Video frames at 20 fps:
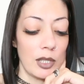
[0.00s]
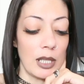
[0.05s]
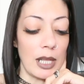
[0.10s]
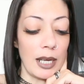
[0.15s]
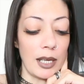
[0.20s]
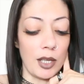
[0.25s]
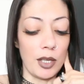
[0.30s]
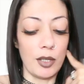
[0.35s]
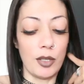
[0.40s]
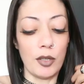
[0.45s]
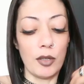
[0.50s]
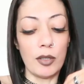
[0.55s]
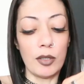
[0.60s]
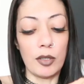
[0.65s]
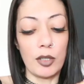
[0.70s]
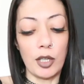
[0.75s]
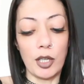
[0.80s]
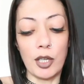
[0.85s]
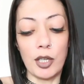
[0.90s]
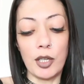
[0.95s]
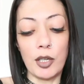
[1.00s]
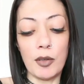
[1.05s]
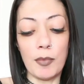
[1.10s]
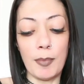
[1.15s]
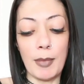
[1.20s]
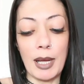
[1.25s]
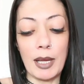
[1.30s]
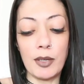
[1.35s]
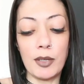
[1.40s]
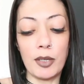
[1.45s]
Like you it do, also do you do
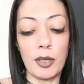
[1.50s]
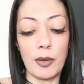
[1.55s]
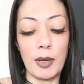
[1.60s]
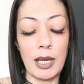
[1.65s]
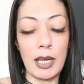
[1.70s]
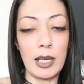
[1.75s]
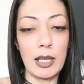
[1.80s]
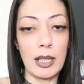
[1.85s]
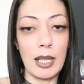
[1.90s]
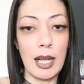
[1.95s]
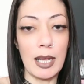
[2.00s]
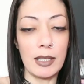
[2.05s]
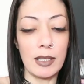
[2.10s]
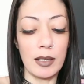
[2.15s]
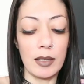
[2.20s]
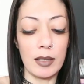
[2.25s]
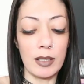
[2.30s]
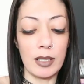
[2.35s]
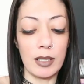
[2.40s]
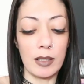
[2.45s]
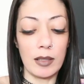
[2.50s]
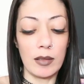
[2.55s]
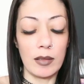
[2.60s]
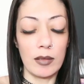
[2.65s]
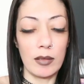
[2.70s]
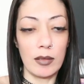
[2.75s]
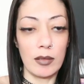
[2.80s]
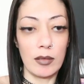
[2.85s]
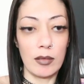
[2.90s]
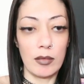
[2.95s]
mentoring classes? Personal
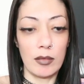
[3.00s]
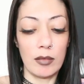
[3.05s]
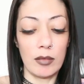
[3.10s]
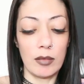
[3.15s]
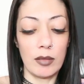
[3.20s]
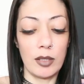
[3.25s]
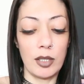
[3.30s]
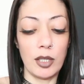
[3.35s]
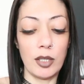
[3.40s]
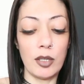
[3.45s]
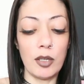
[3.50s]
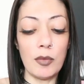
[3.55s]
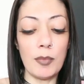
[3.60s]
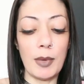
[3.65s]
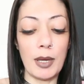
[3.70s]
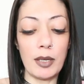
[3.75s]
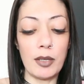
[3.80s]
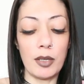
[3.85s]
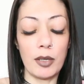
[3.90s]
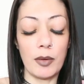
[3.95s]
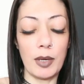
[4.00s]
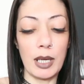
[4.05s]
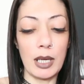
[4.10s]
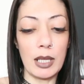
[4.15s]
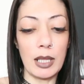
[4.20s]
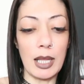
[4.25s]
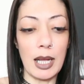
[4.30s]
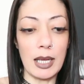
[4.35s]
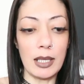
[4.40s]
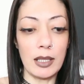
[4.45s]
space. Do you do mentoring right
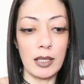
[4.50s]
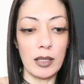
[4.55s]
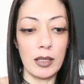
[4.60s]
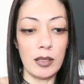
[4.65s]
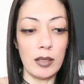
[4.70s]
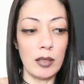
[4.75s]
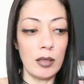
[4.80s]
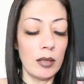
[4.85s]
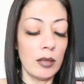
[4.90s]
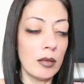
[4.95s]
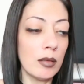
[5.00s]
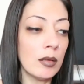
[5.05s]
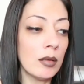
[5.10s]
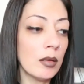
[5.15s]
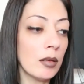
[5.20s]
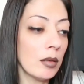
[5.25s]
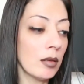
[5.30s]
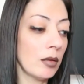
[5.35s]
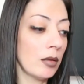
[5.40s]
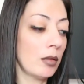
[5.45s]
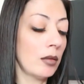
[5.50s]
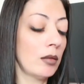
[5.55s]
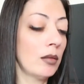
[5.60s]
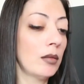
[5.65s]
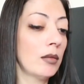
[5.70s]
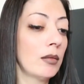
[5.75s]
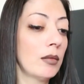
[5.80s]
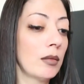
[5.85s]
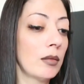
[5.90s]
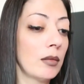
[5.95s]
now, classes? Where you sleep.
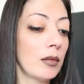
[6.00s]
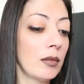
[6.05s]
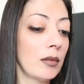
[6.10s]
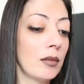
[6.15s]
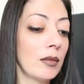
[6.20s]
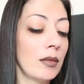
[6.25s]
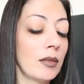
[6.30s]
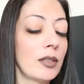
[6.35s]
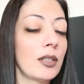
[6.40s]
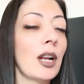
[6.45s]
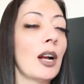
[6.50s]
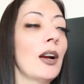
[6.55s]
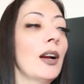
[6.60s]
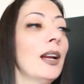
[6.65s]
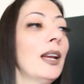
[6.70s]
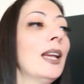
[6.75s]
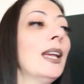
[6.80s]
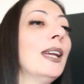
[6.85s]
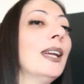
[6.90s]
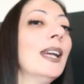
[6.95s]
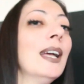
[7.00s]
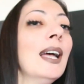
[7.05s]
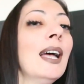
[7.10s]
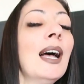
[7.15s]
I'm sorry. Sorry.